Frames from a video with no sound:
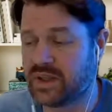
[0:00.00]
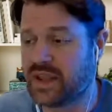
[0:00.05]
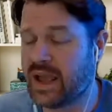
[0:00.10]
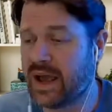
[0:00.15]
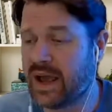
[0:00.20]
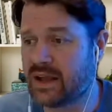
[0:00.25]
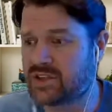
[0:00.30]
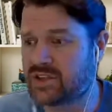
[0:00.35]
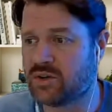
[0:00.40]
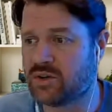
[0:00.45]

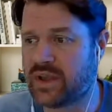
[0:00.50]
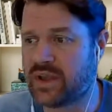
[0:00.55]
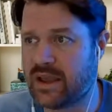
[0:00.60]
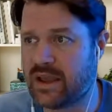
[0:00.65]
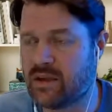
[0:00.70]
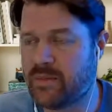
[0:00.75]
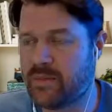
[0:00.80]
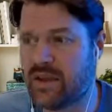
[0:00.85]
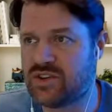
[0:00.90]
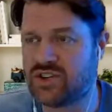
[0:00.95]
yeah. So yeah,
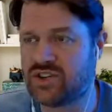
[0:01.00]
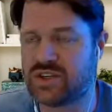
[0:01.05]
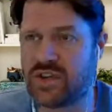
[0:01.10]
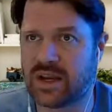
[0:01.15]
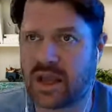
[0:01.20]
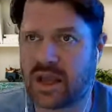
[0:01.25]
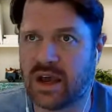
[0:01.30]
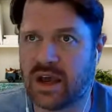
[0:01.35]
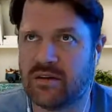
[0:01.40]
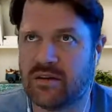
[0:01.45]
you mentioned
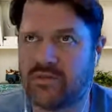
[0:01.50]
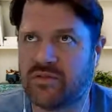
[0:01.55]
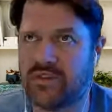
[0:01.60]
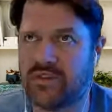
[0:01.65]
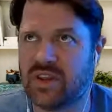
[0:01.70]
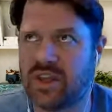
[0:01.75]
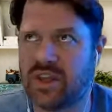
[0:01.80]
it kind of.